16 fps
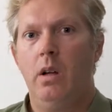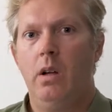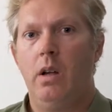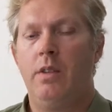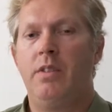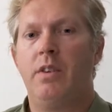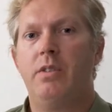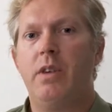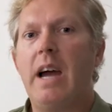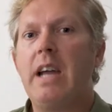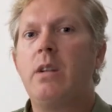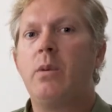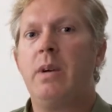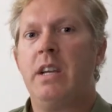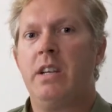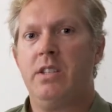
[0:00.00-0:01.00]
and the
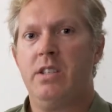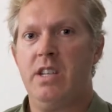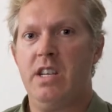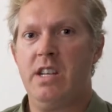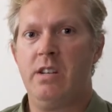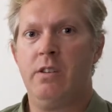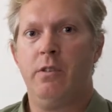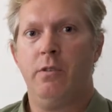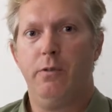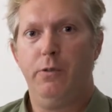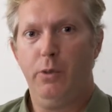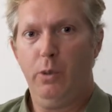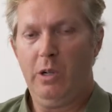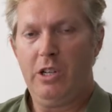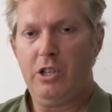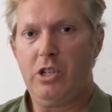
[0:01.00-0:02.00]
right wing scene
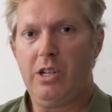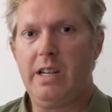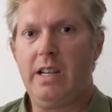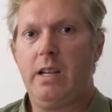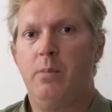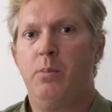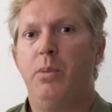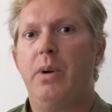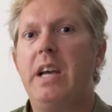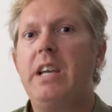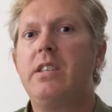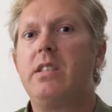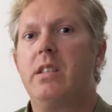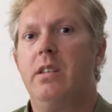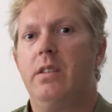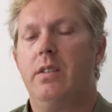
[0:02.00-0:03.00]
foolishly
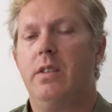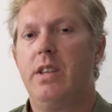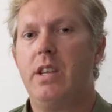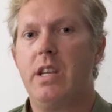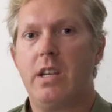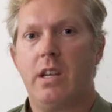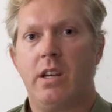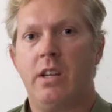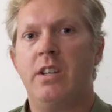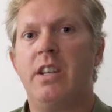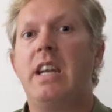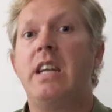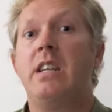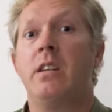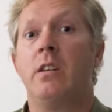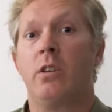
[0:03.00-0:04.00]
embraced the
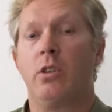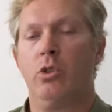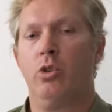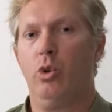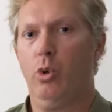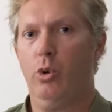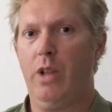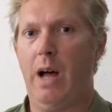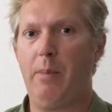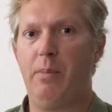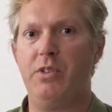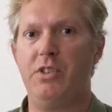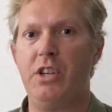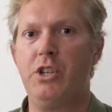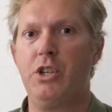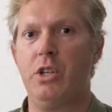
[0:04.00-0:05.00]
Canadian controlled
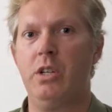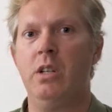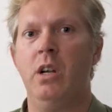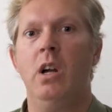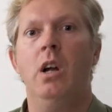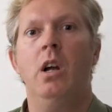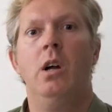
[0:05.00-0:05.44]
opposition,